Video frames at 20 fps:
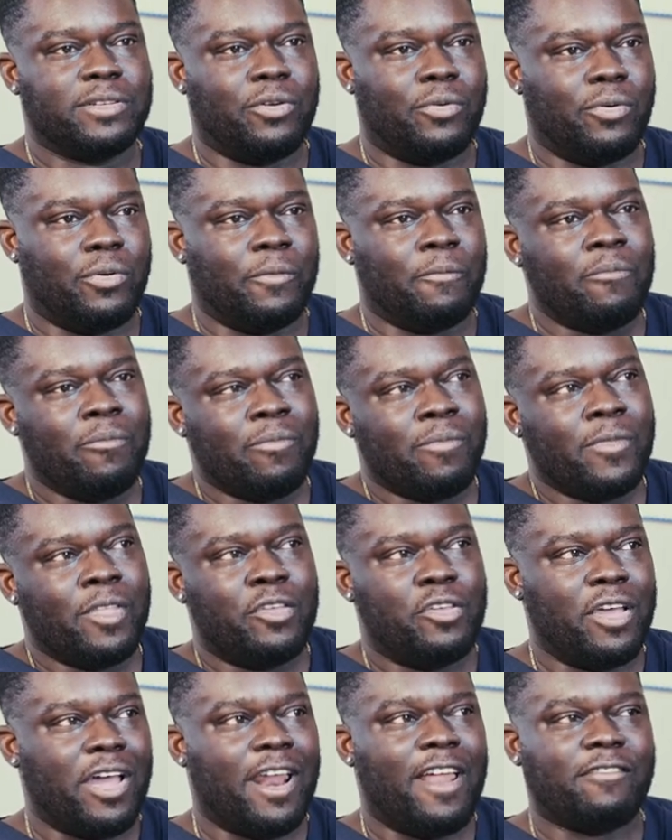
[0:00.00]
So
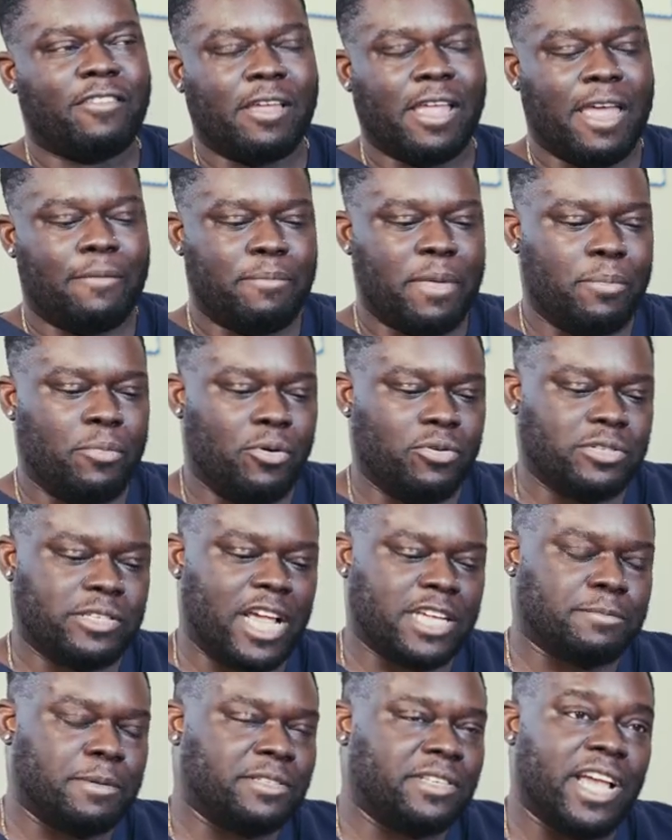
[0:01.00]
you kind of have to get people's
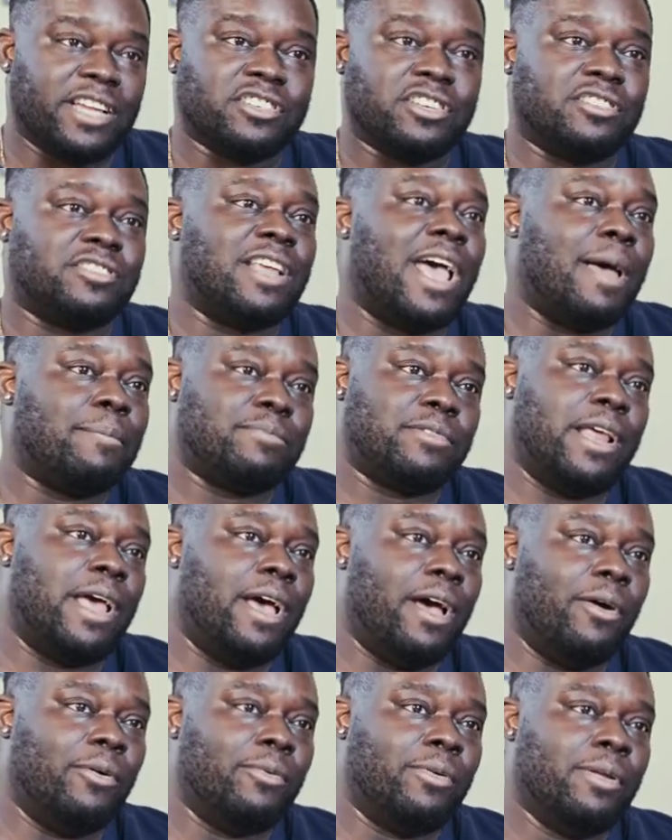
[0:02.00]
expectations tamped
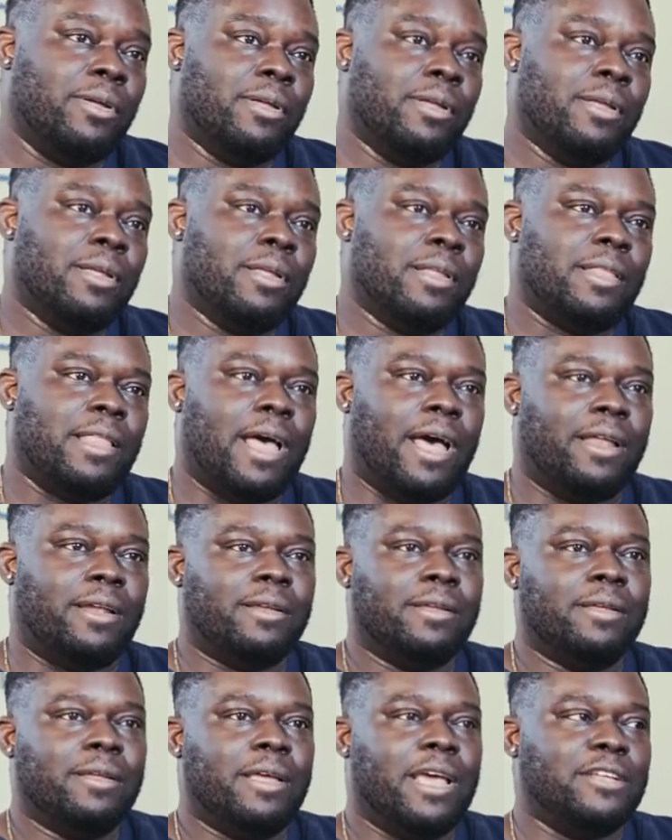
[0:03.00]
down
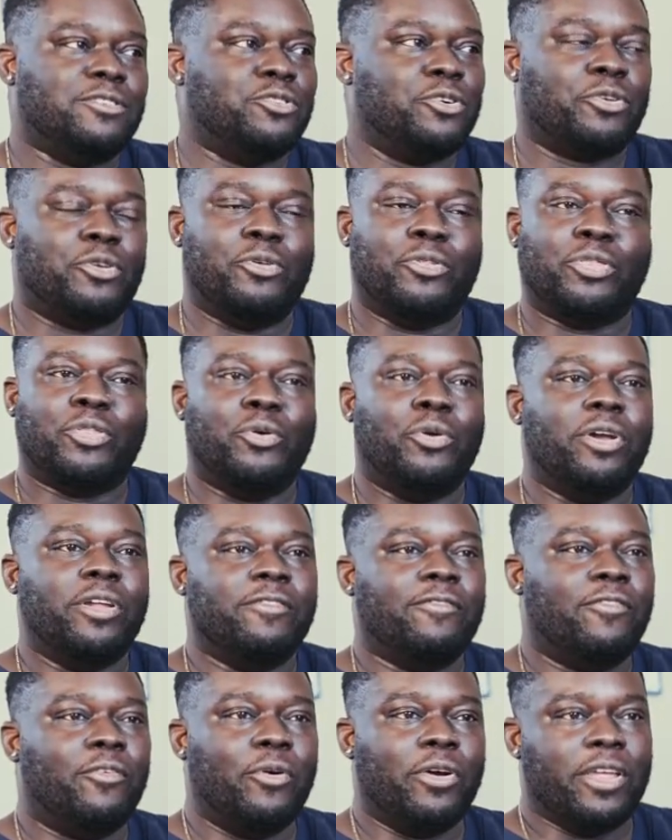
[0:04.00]
that it took you 30,
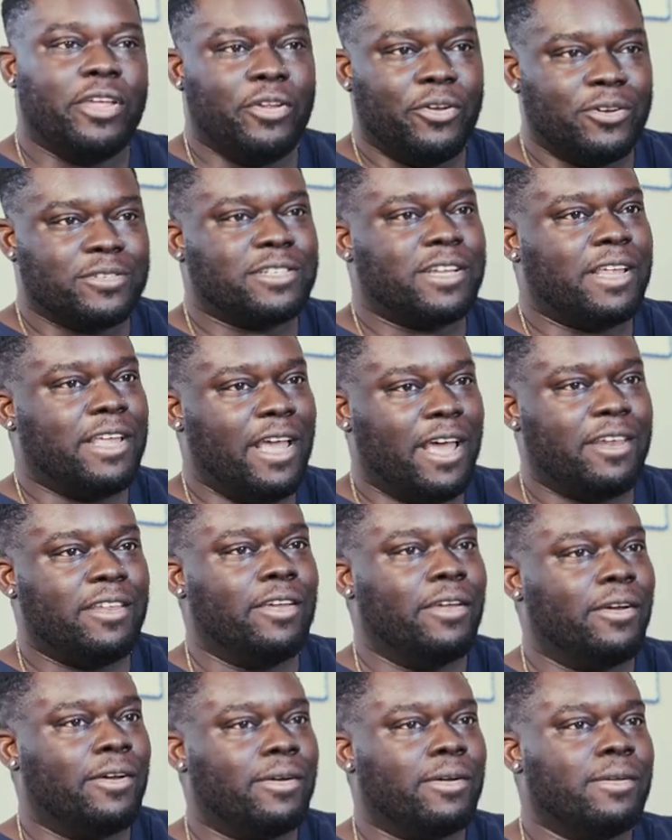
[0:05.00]
40 years to get
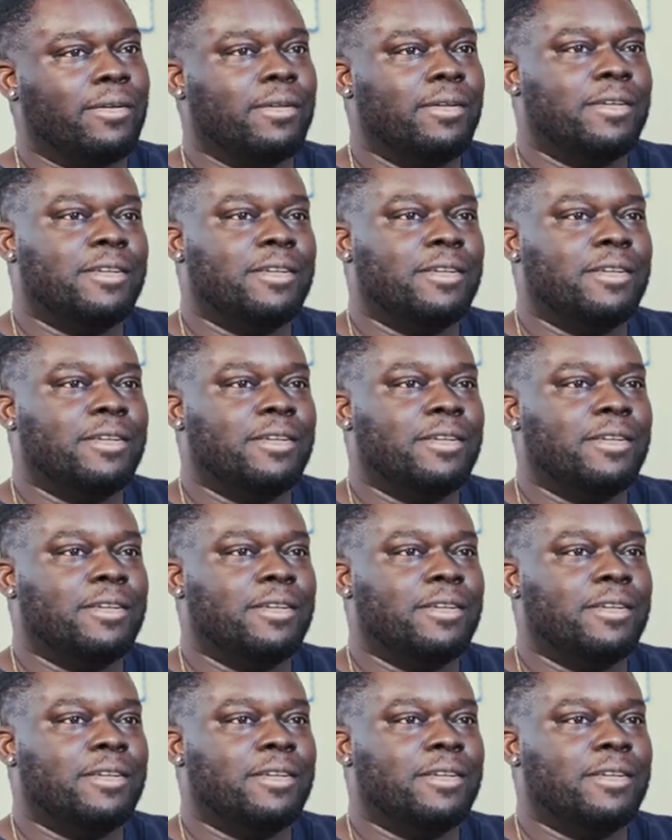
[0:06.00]
here,